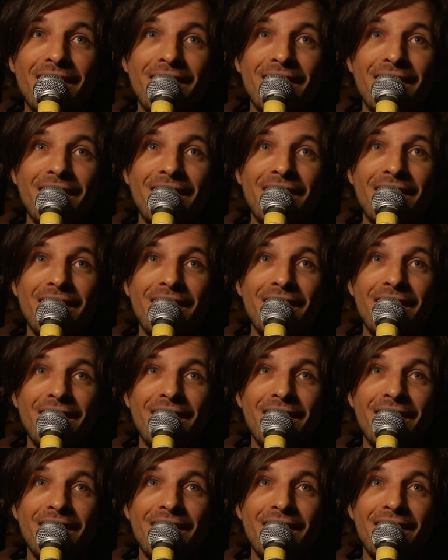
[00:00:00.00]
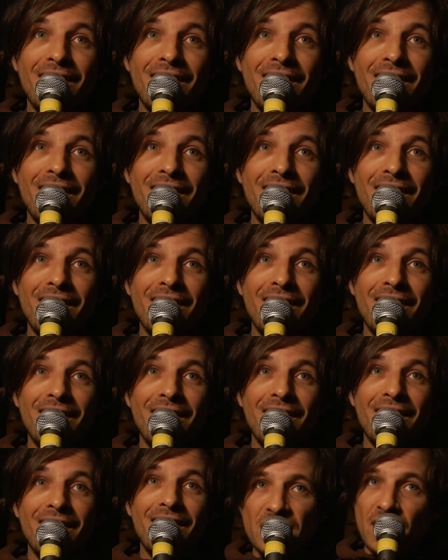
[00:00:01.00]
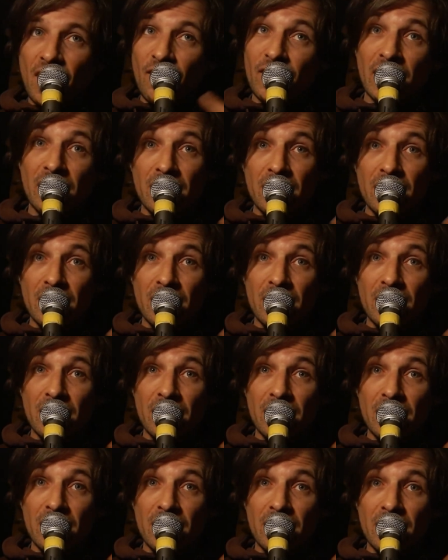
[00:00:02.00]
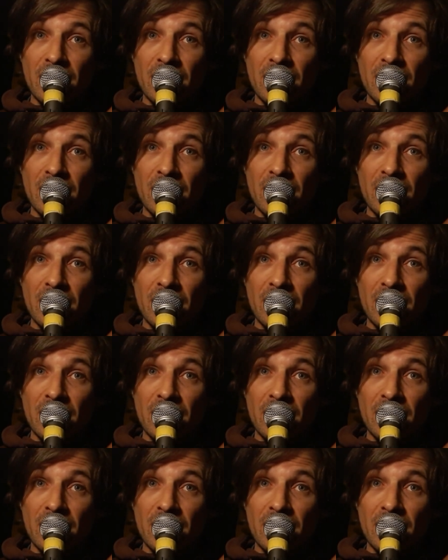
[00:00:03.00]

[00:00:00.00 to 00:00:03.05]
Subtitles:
how much release time and stuff like this you need.